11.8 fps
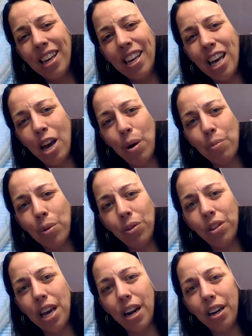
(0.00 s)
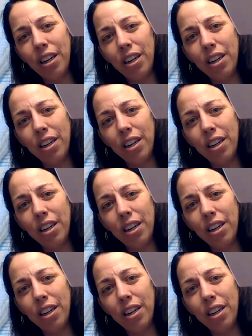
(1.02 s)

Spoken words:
I'm almost there.